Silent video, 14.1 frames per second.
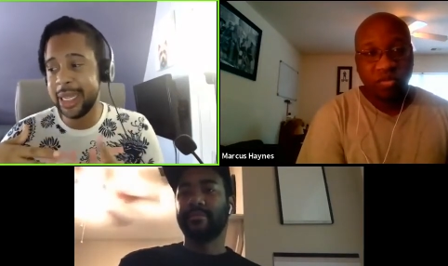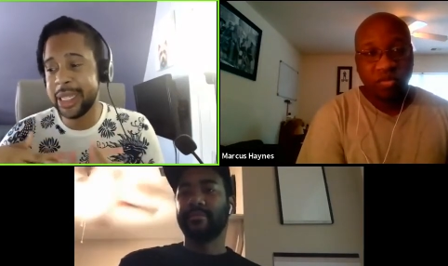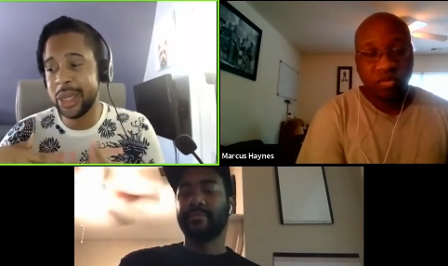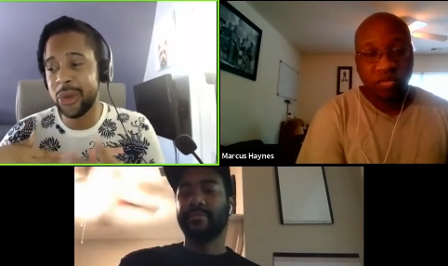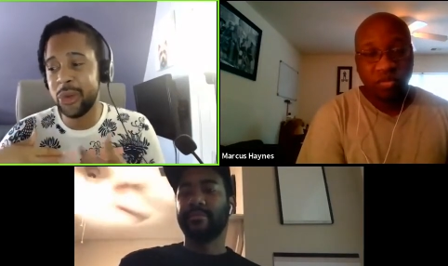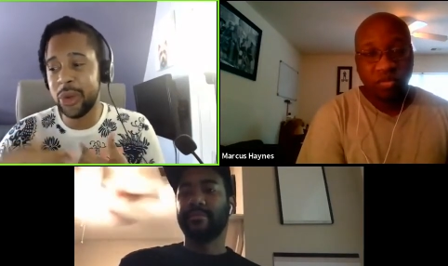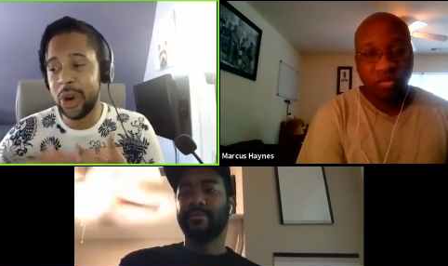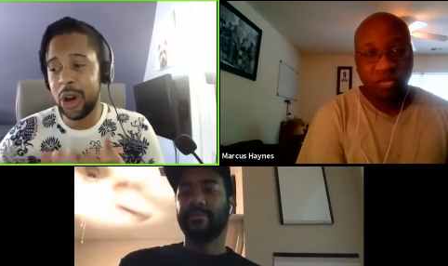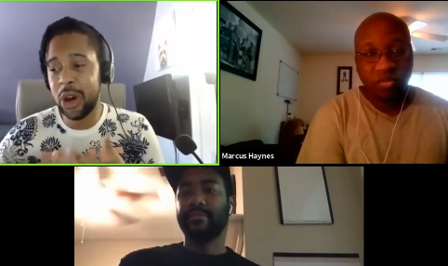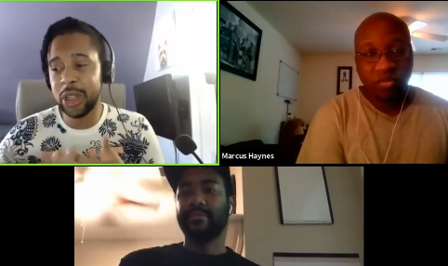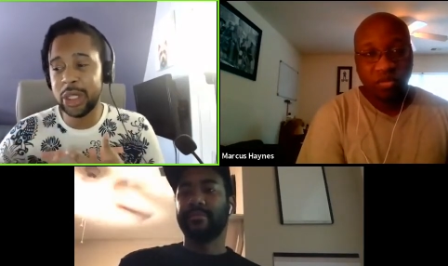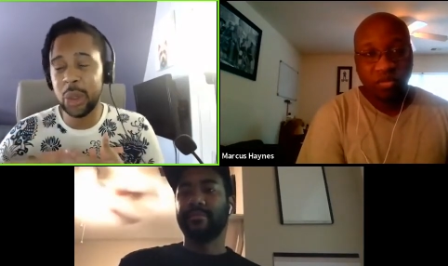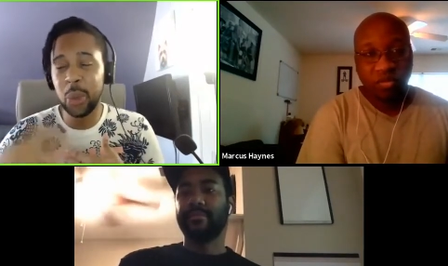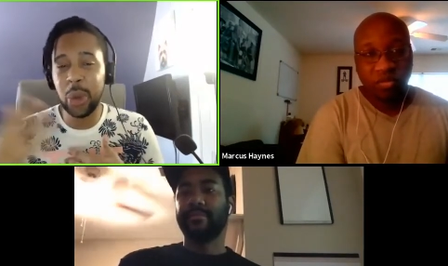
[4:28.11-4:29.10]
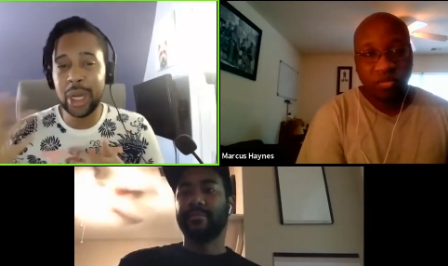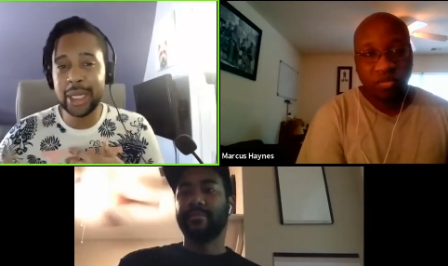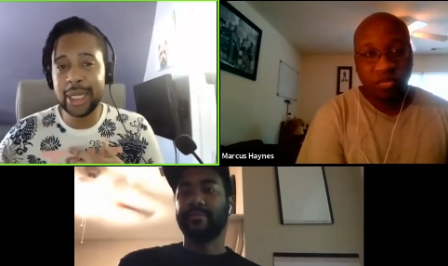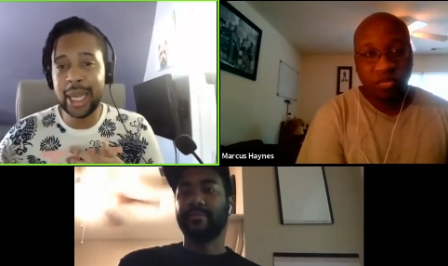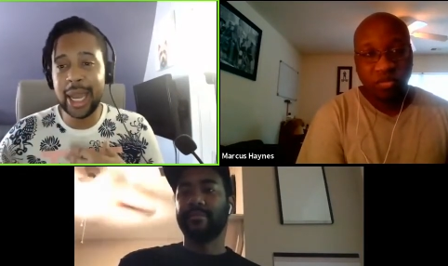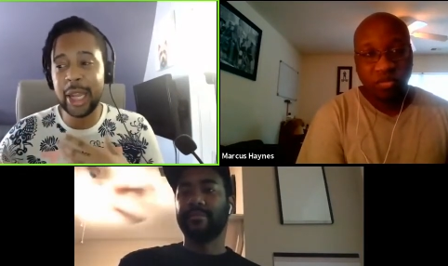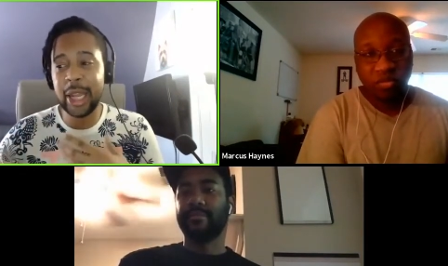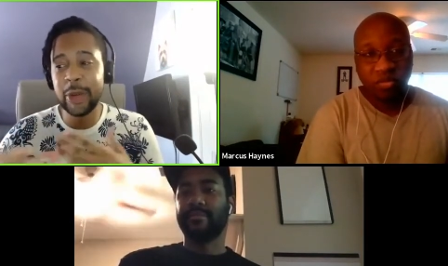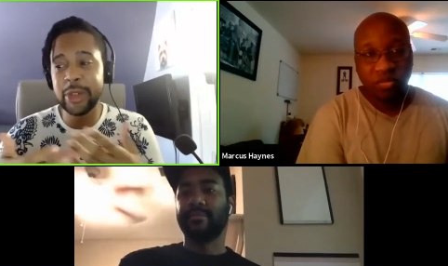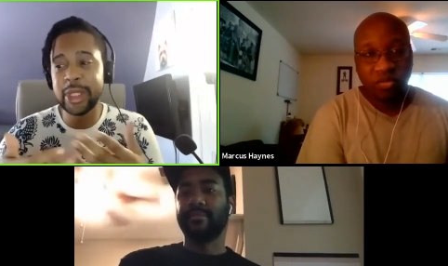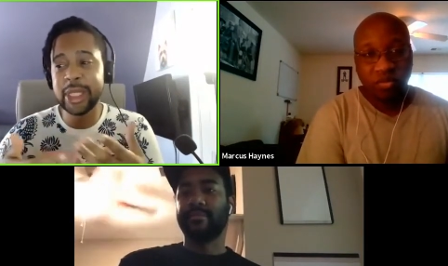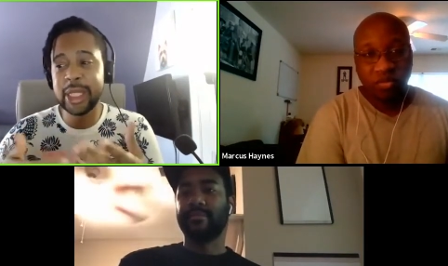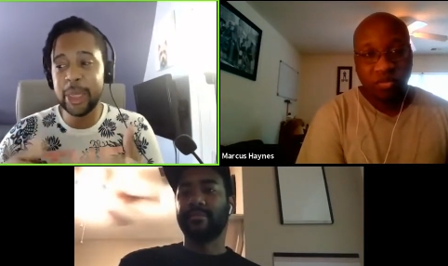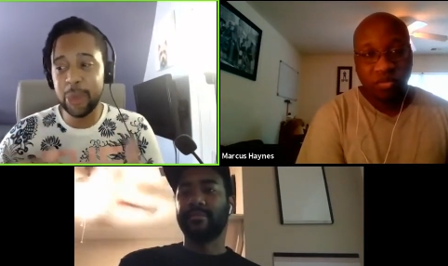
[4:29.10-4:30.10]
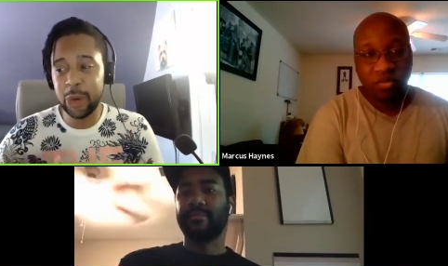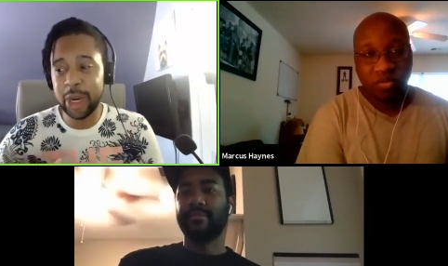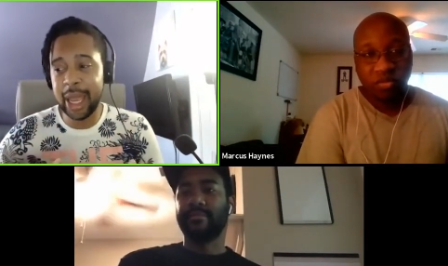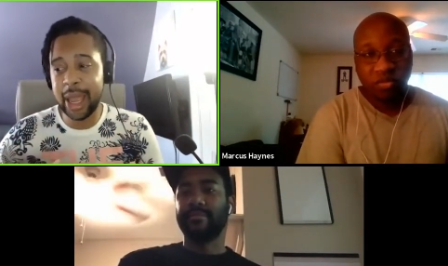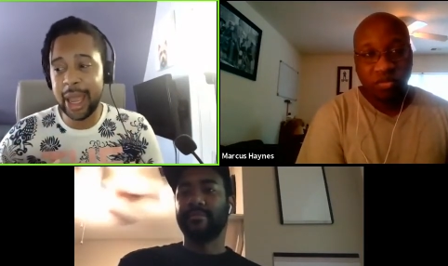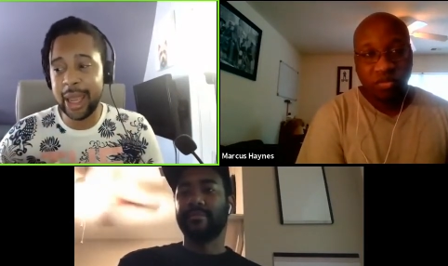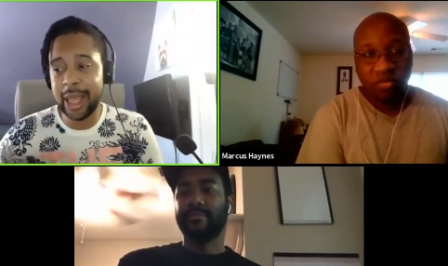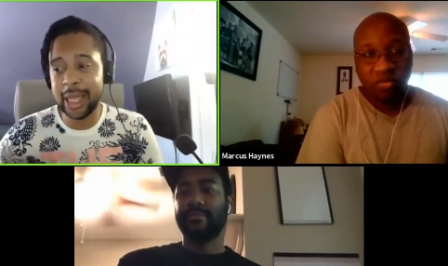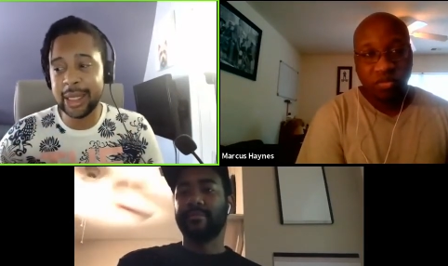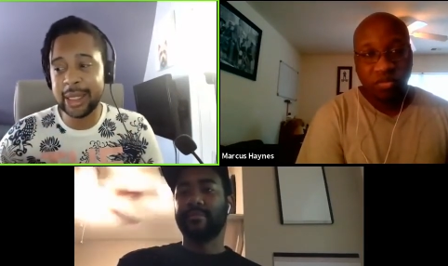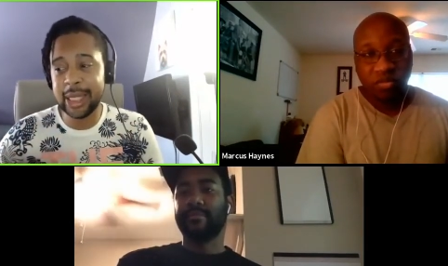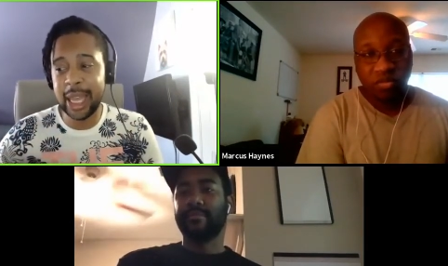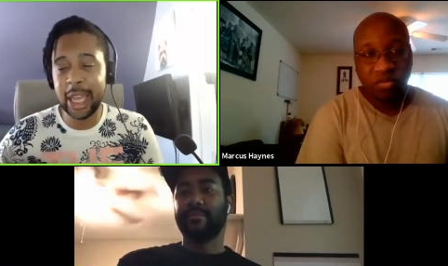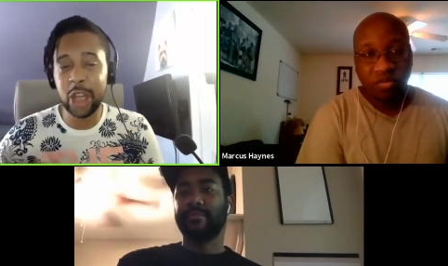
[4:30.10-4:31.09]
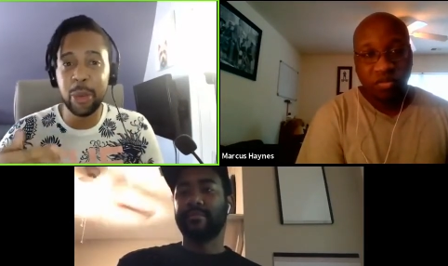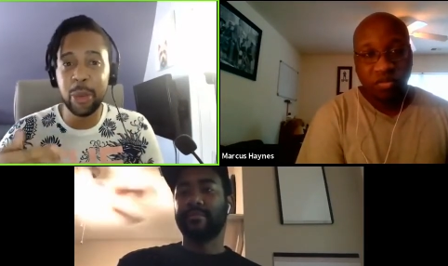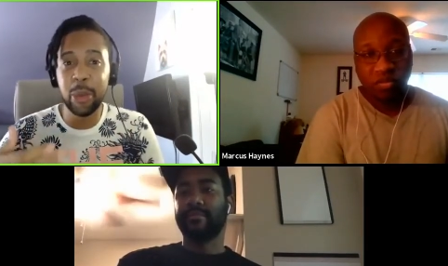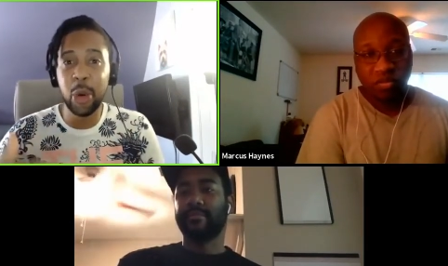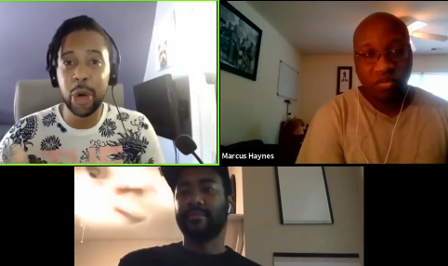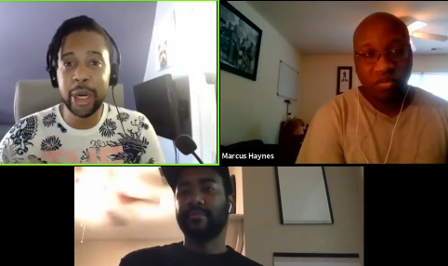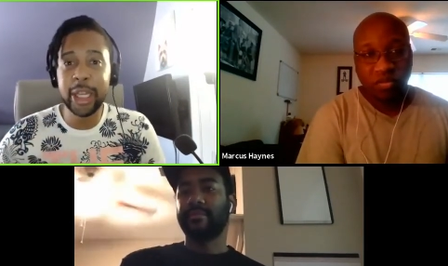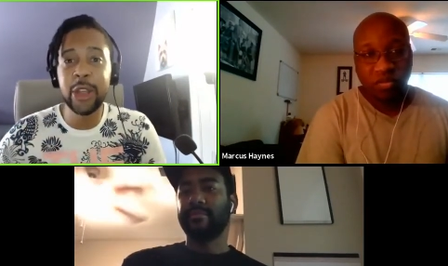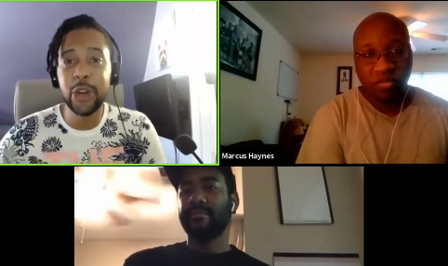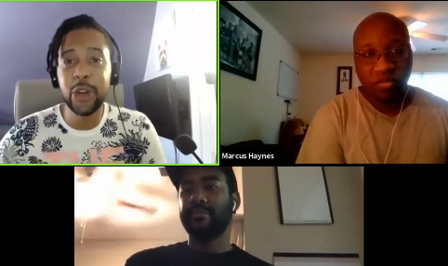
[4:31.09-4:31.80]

Speaker 1: is it wrong to one day reciprocate and say good morning